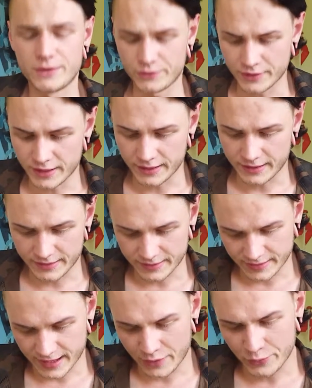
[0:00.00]
you're not.
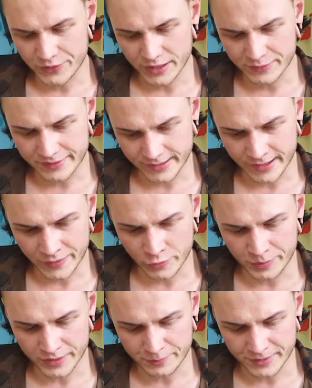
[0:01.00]
I would say there
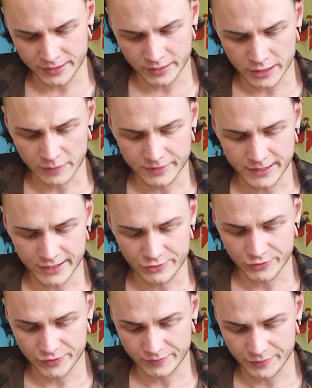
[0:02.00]
would be a bit of
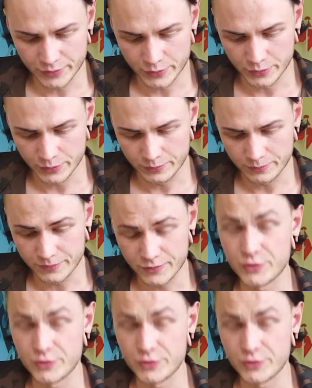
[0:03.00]
complications if you